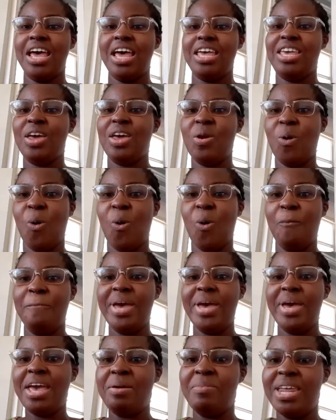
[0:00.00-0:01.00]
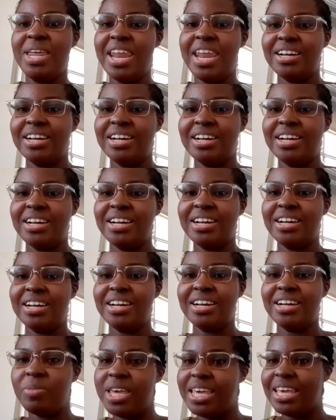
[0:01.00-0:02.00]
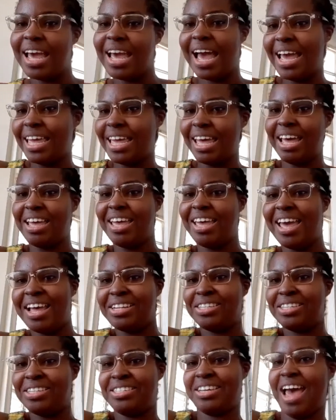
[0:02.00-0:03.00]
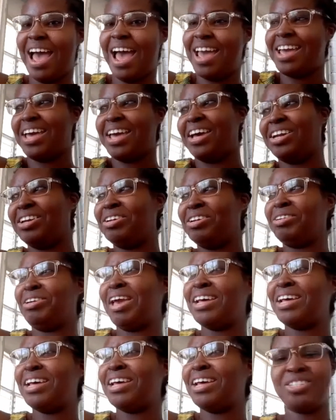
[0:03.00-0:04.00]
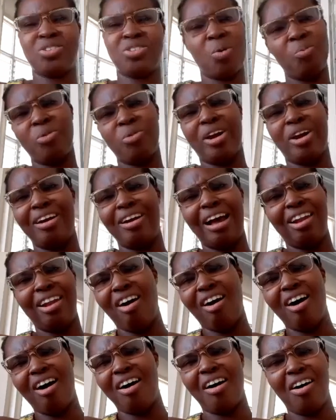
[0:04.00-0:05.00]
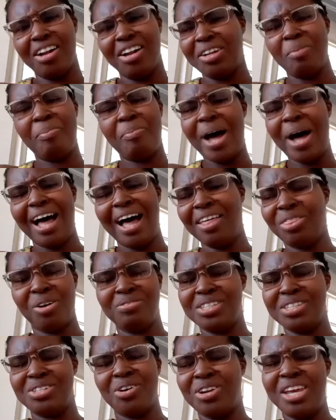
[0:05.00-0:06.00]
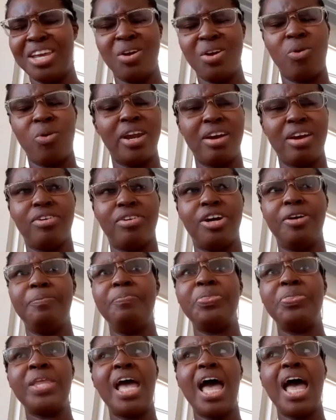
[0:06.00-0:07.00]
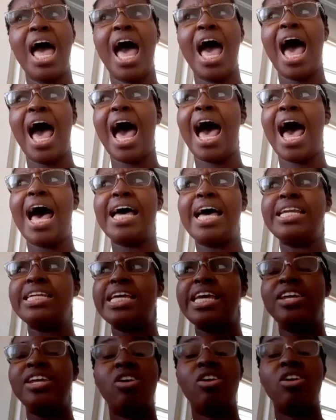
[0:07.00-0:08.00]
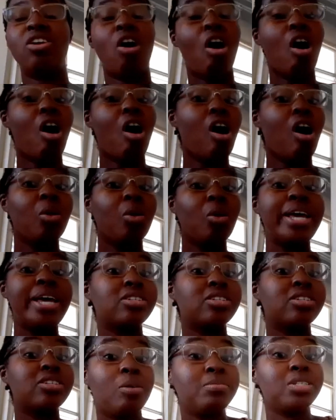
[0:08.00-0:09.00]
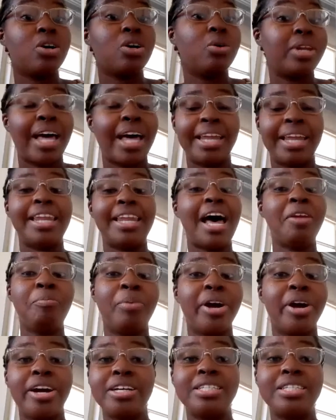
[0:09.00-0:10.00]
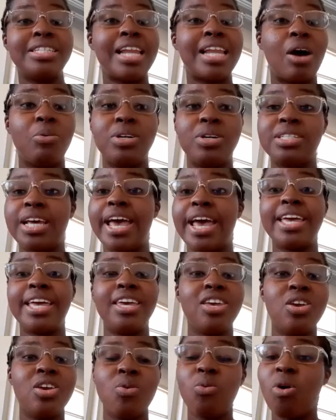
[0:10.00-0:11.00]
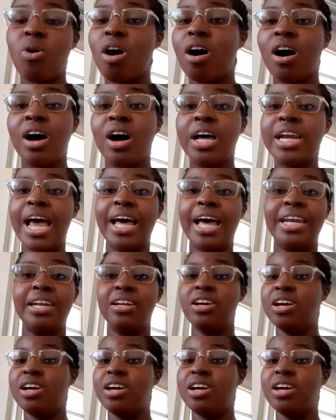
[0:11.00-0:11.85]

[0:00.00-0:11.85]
you know, maybe there's hope for me. I can get somewhere along on the path of studying, whatever. And it always comes out that that person that was egging you on and